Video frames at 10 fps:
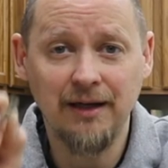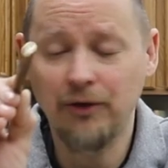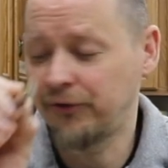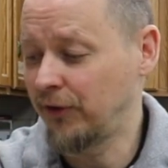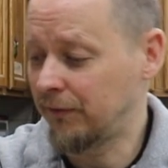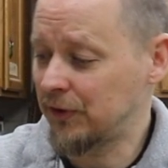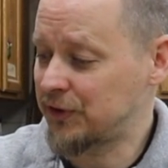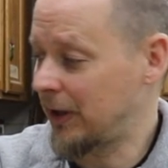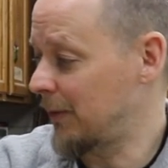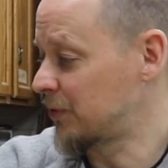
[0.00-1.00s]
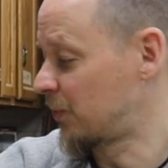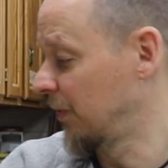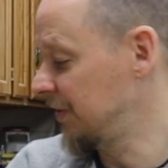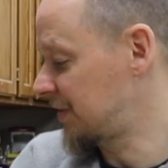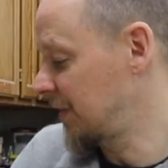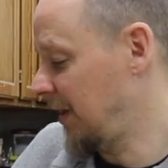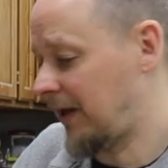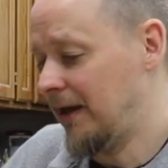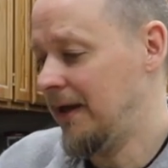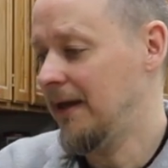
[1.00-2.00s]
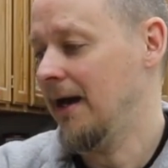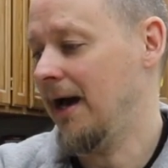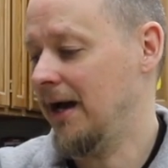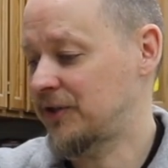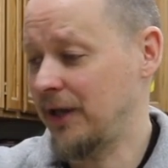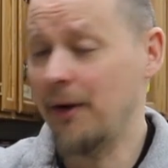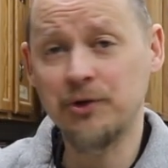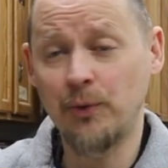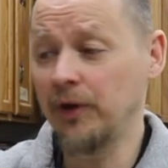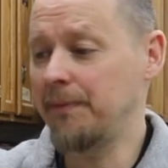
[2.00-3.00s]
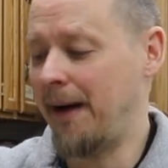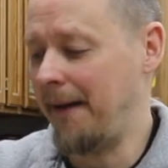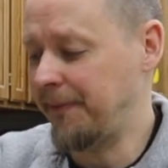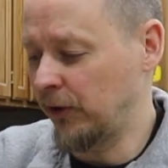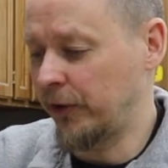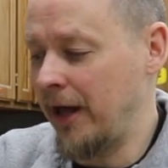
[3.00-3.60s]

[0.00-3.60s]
nickel silver, so that was really slick. Uh, so that was a really popular